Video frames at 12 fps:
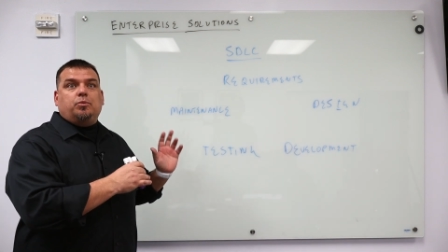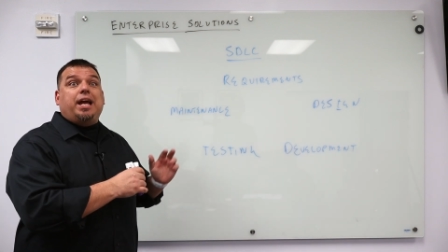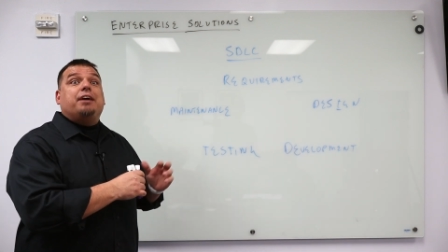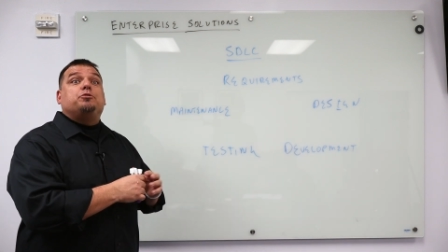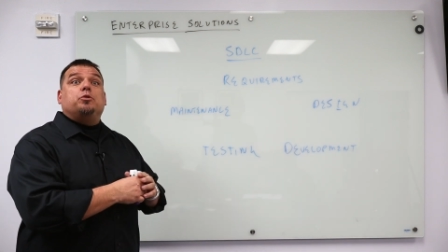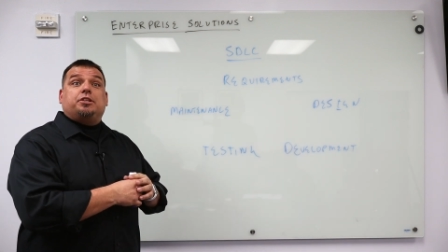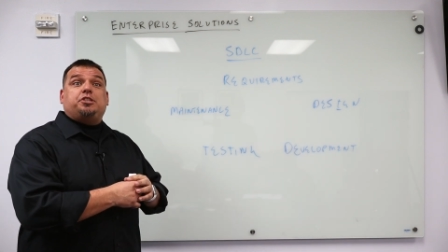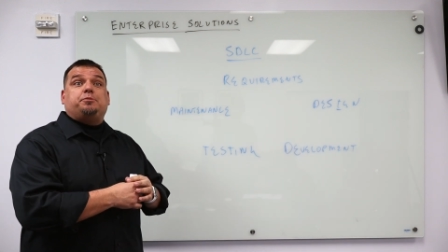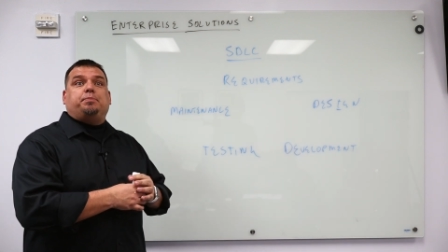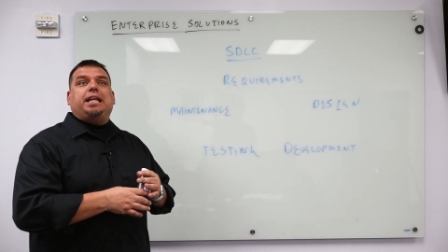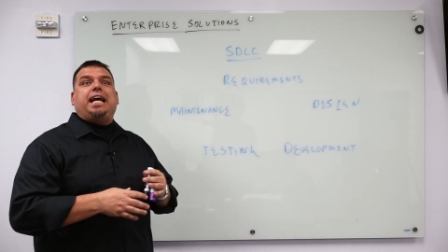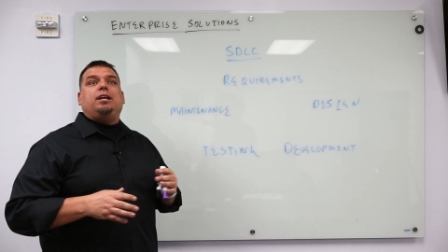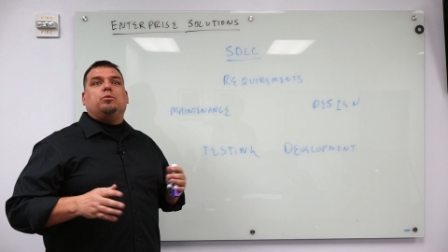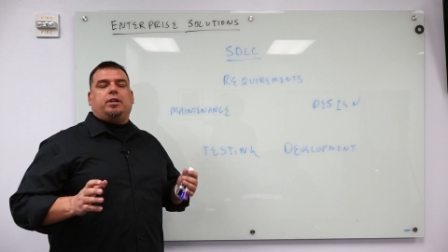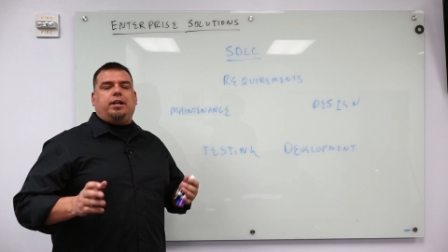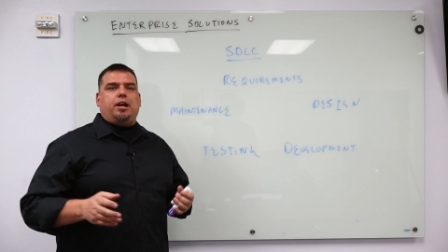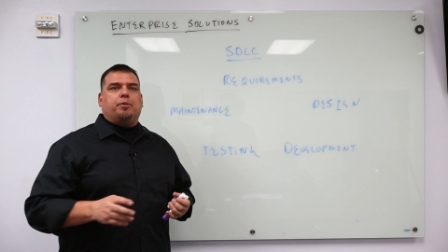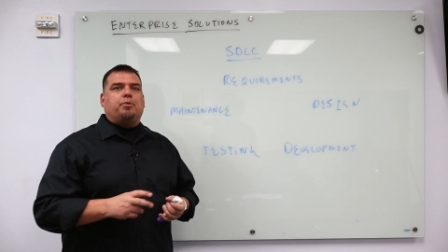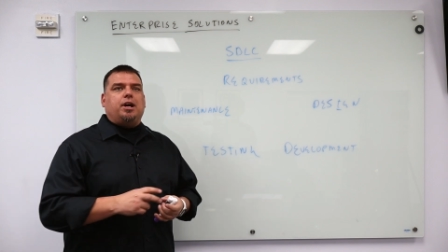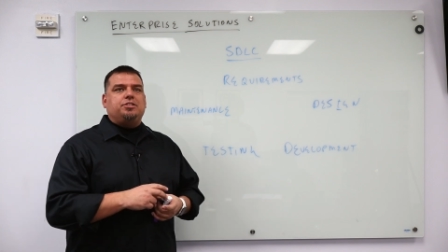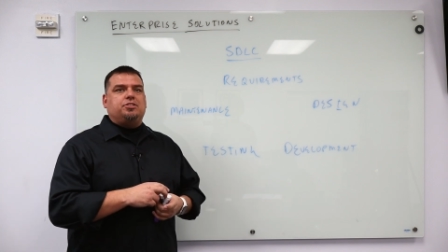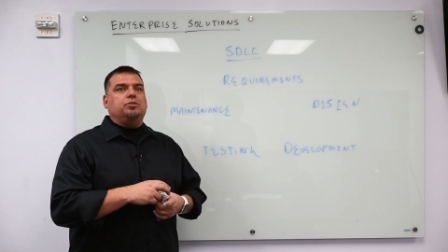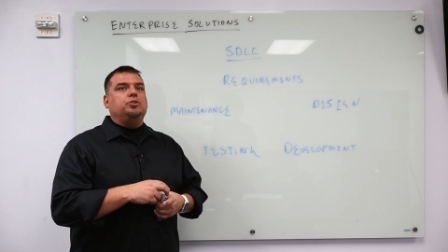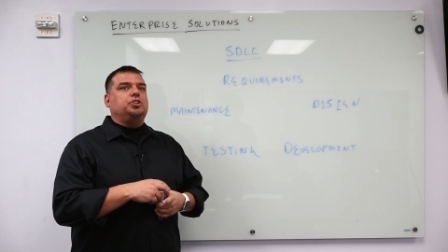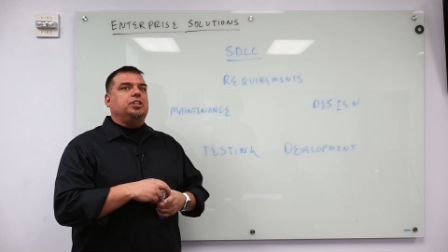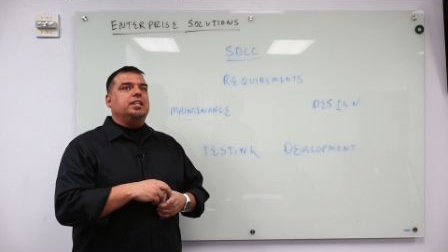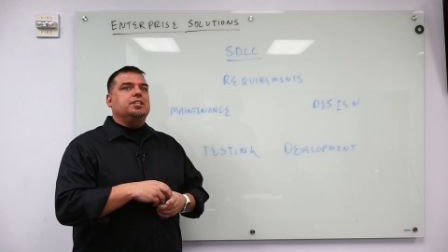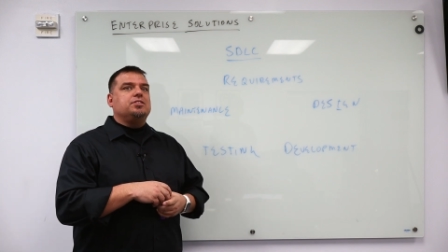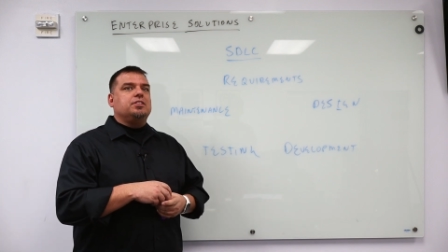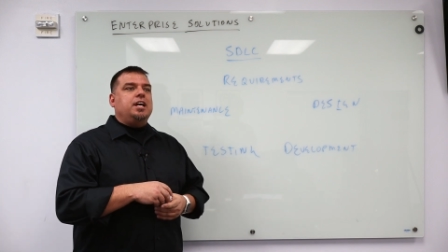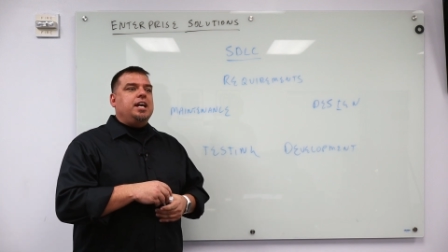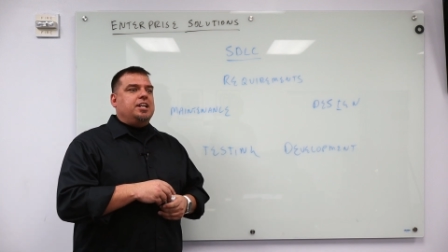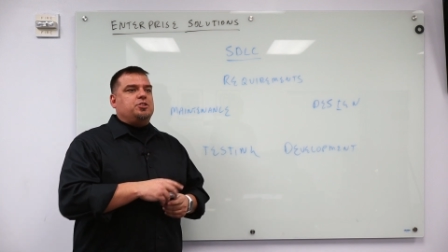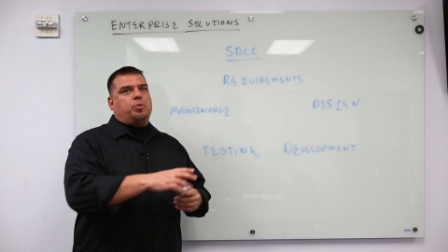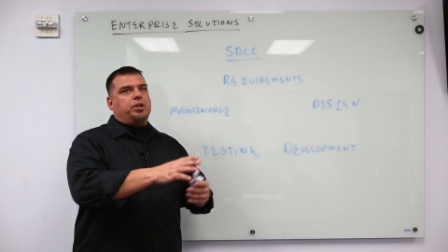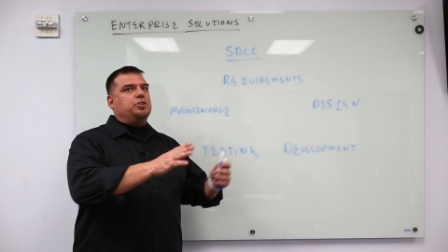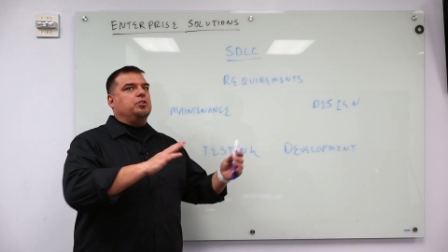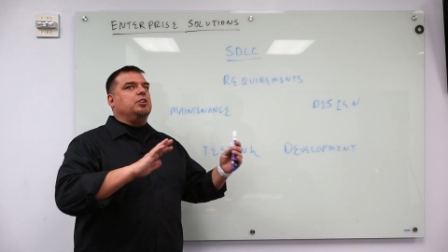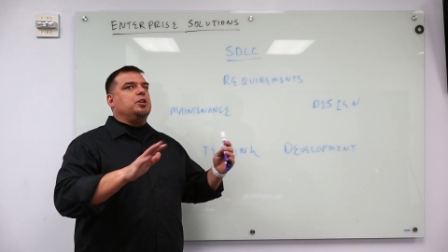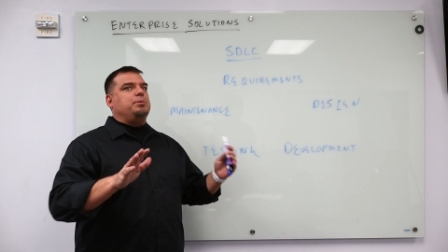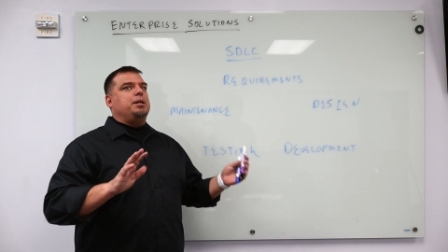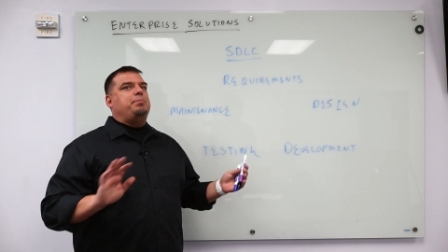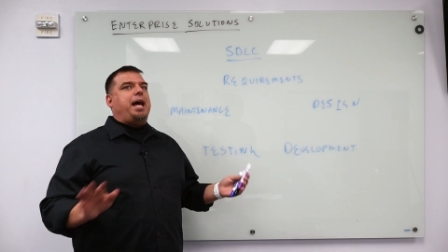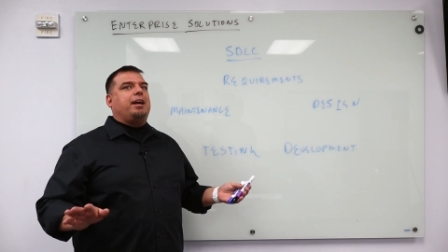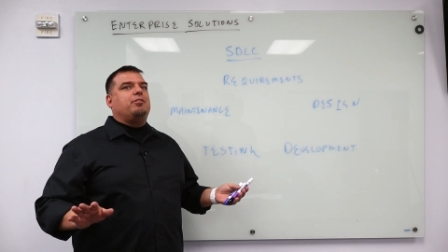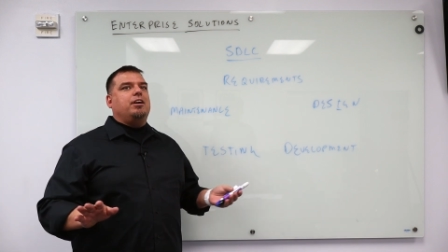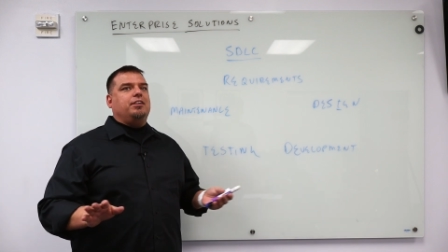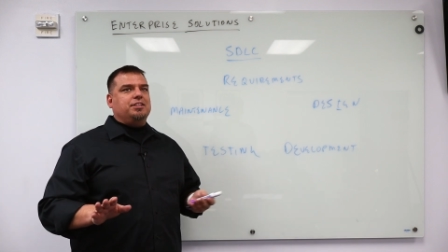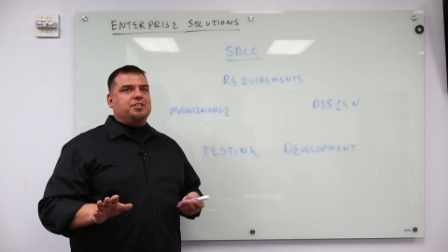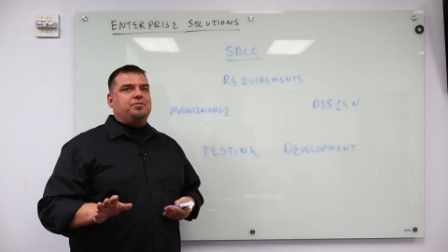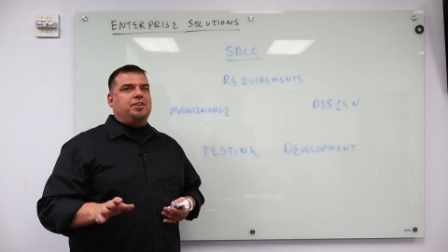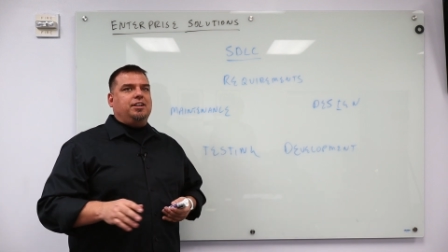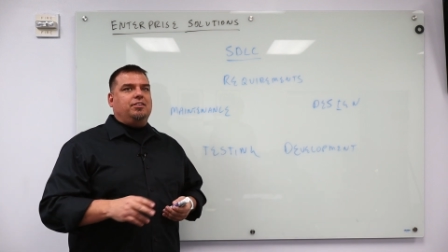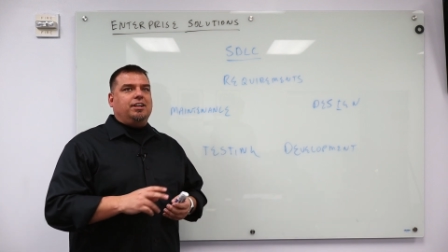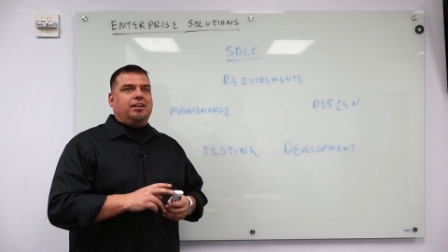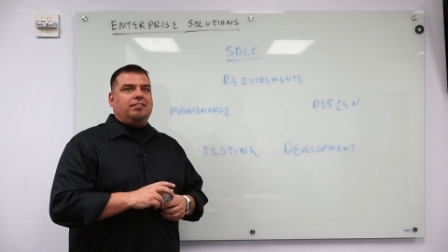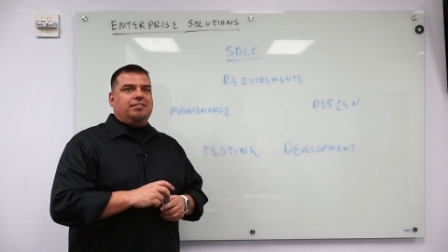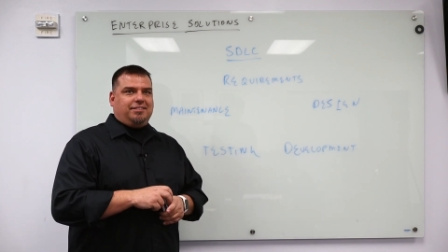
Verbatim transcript: We have to explain what an enterprise solution is, and so we're going to do a little bit of background in this video here.